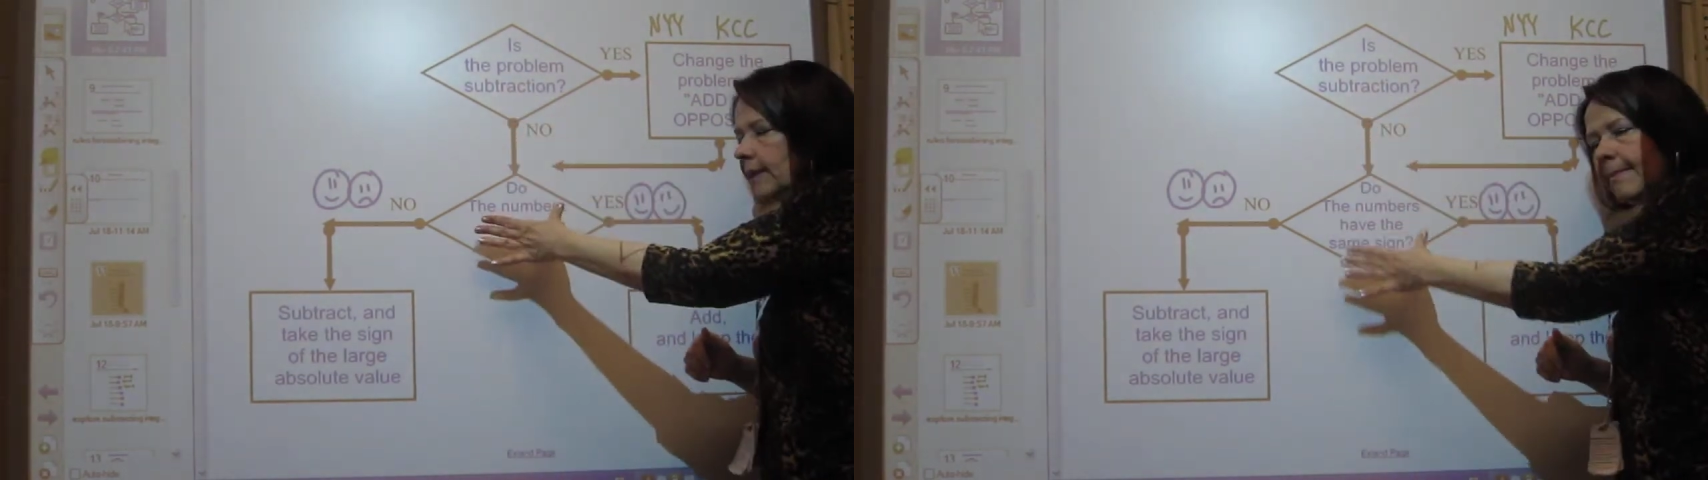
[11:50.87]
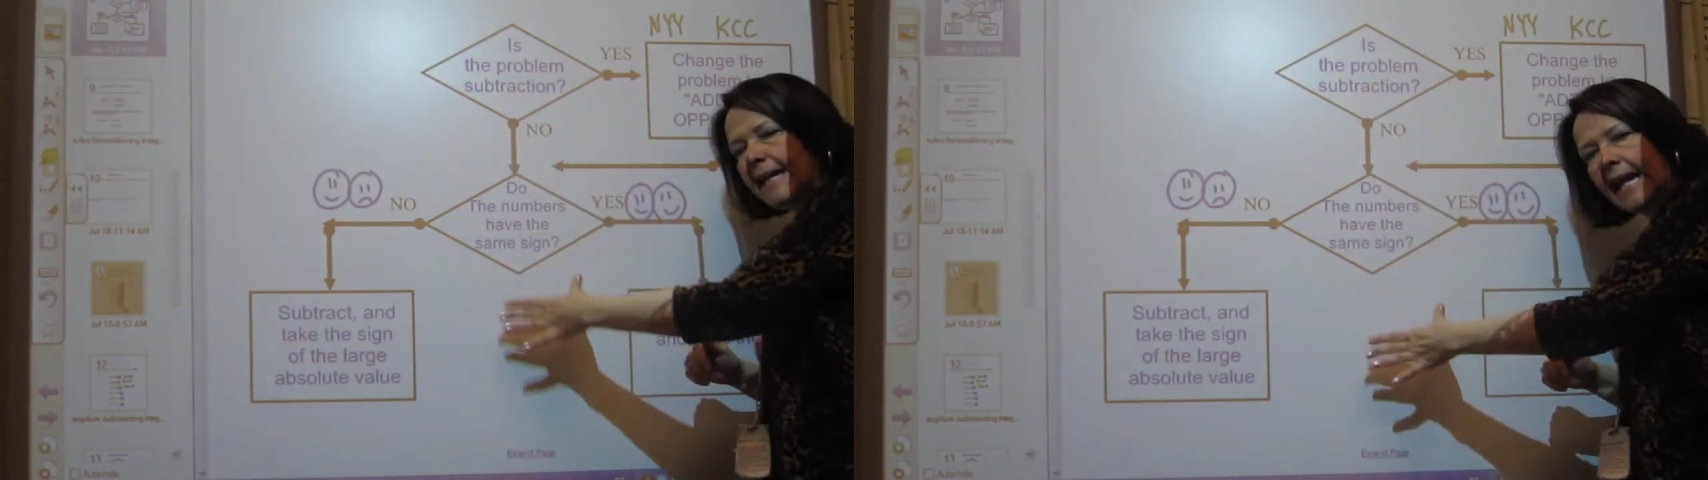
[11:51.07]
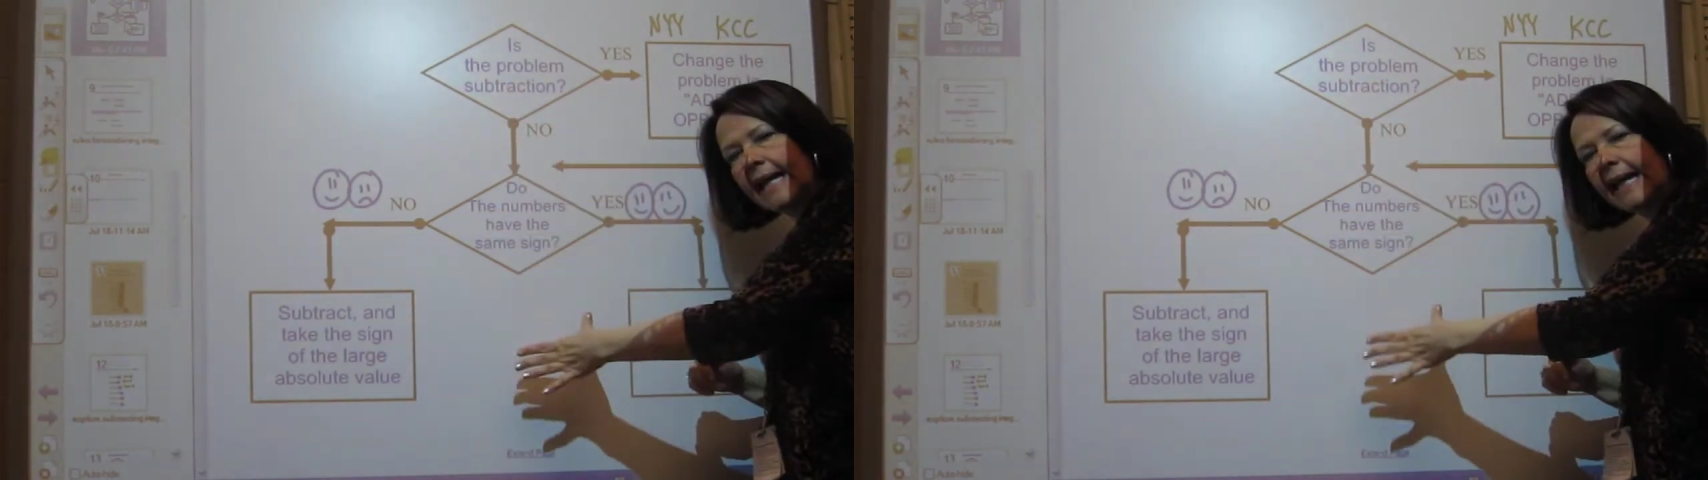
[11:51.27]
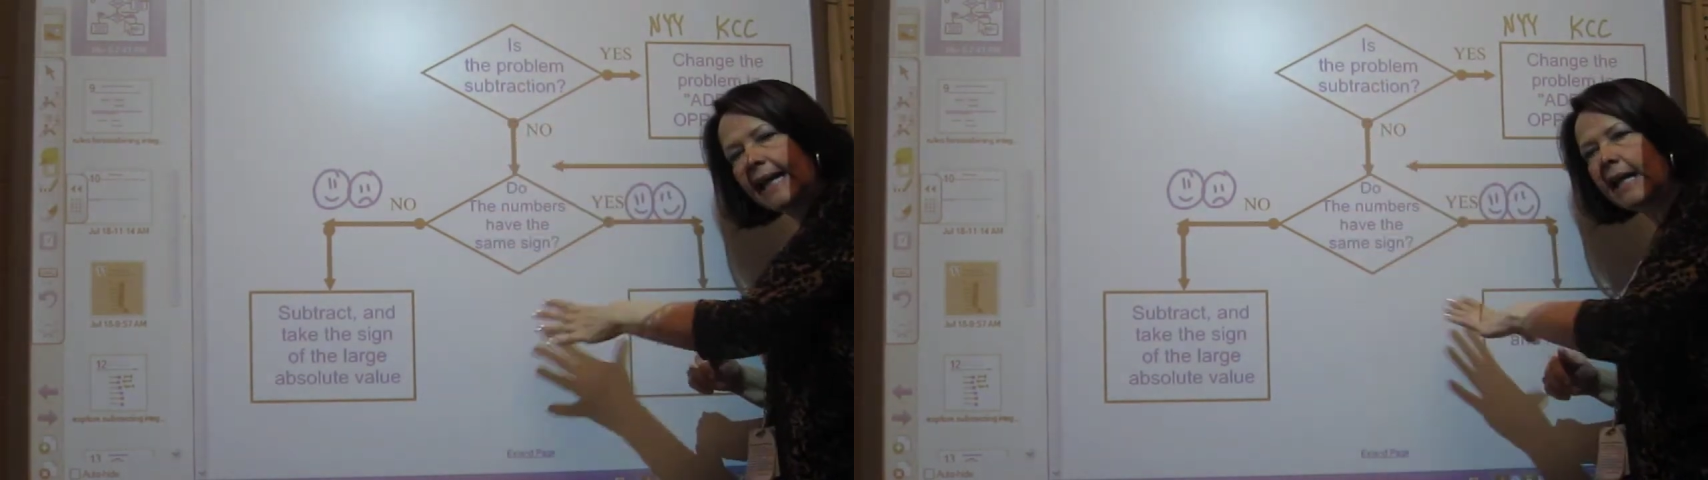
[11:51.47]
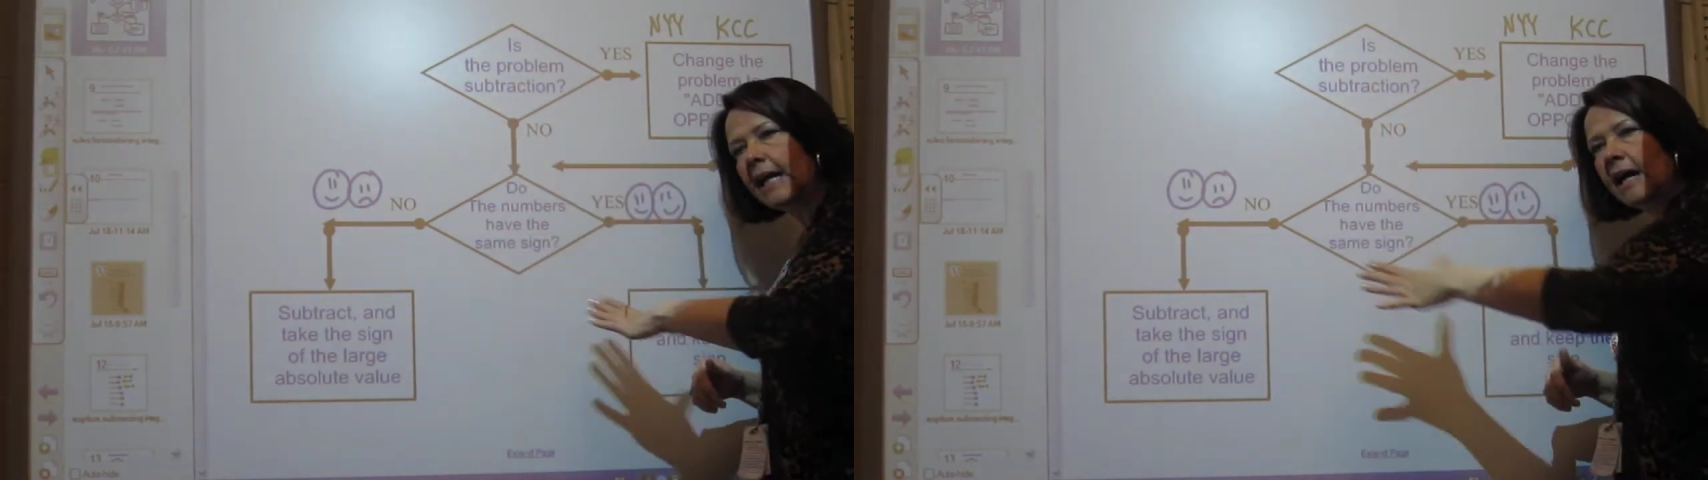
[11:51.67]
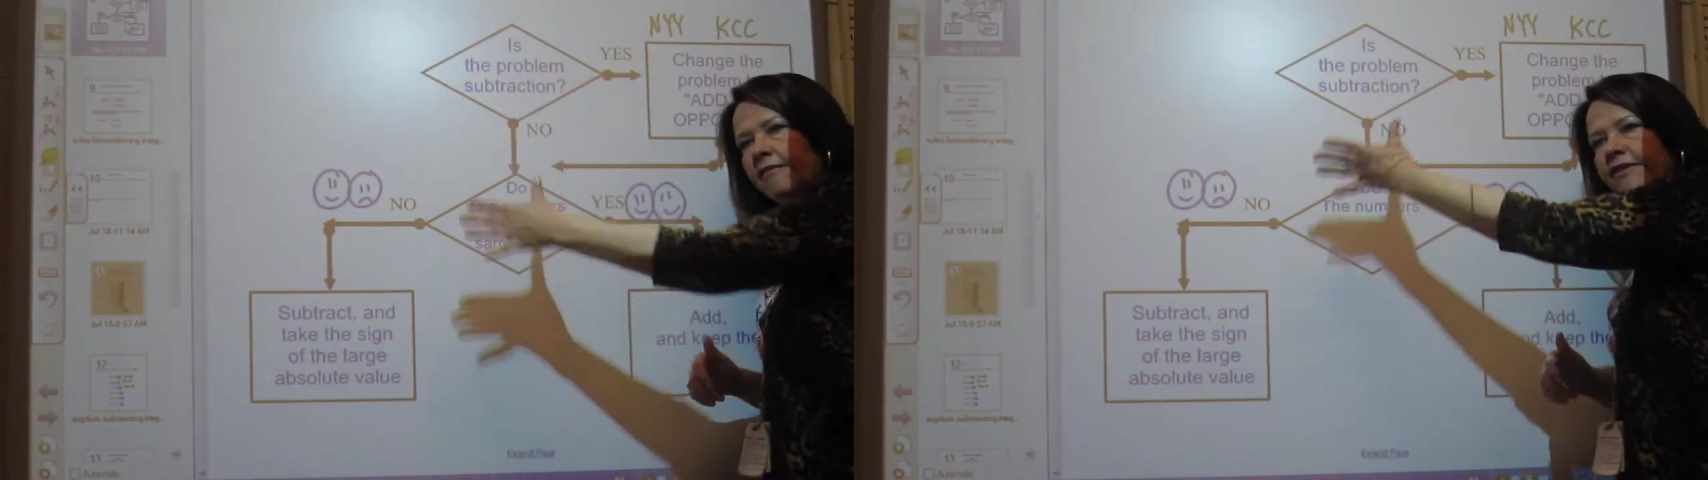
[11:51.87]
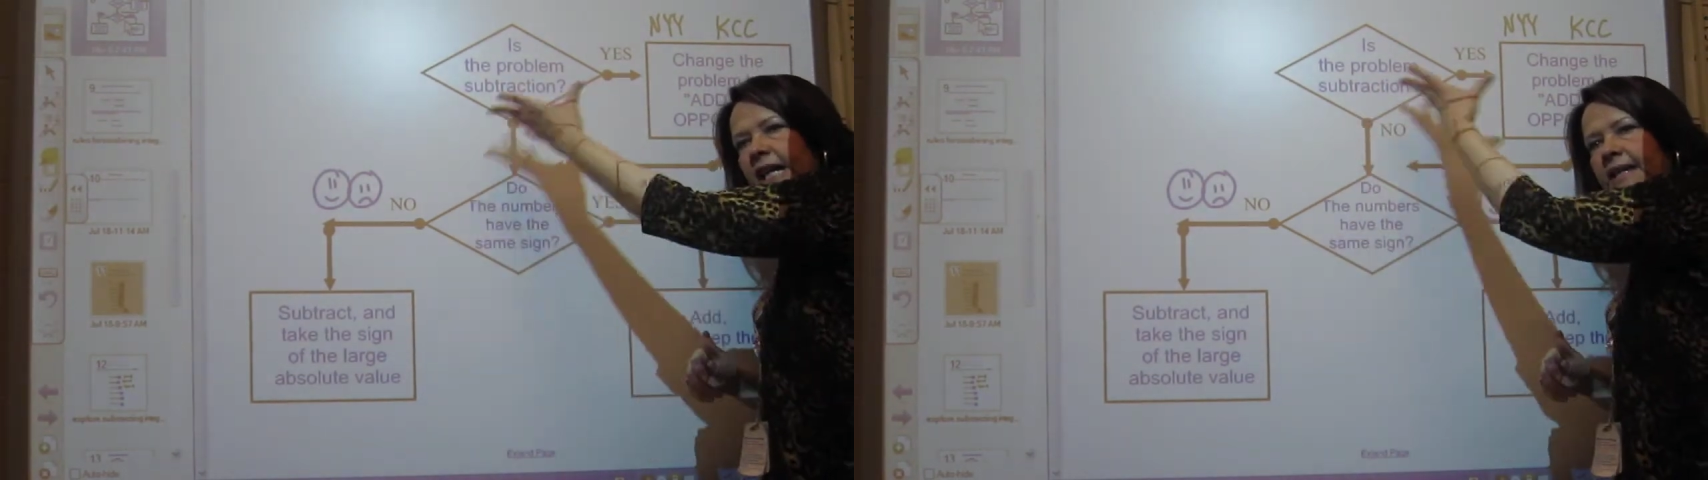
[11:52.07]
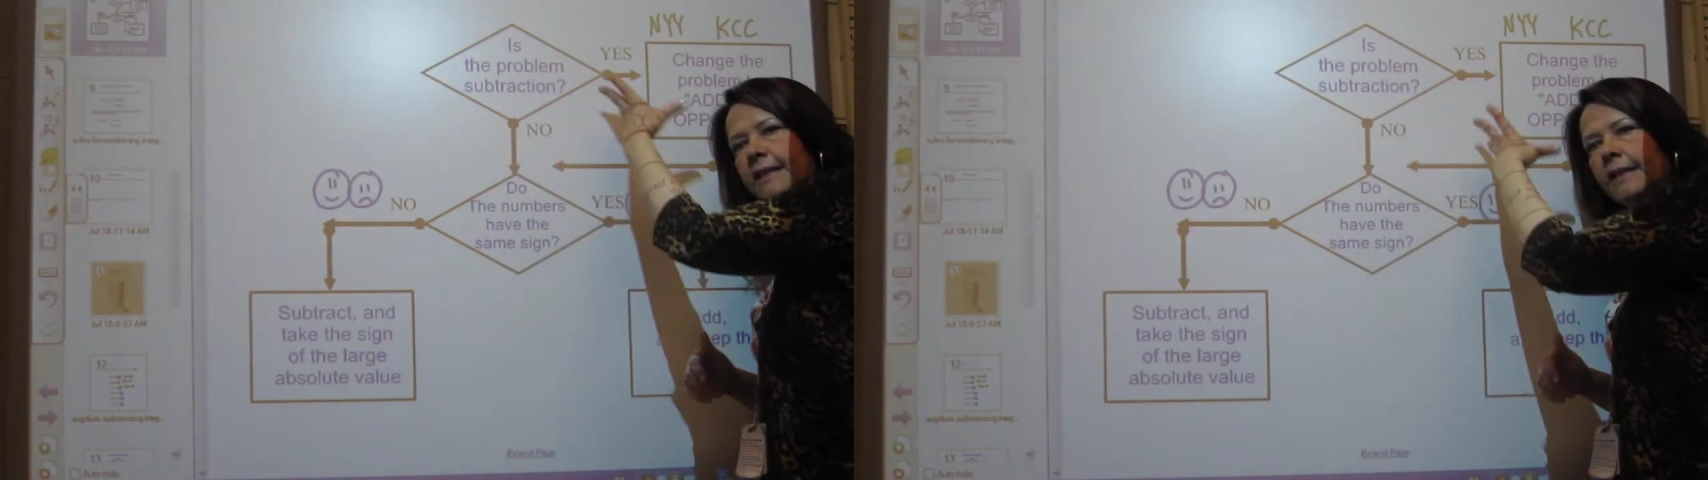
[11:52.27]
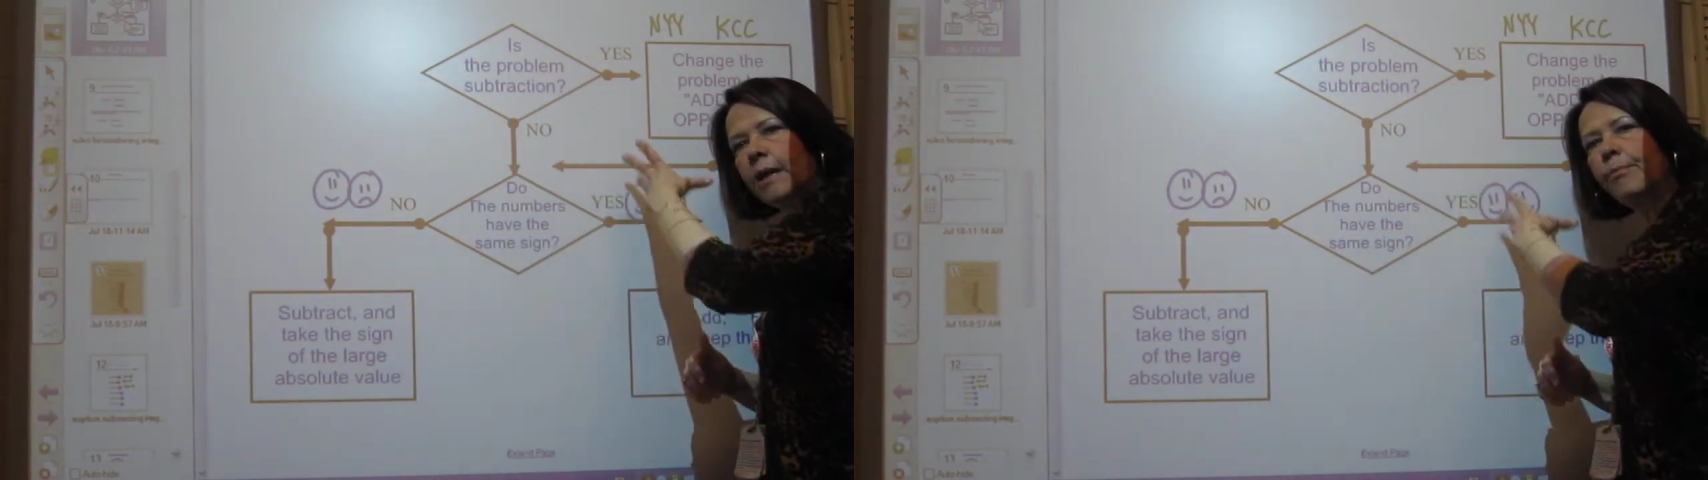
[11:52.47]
the beginning of this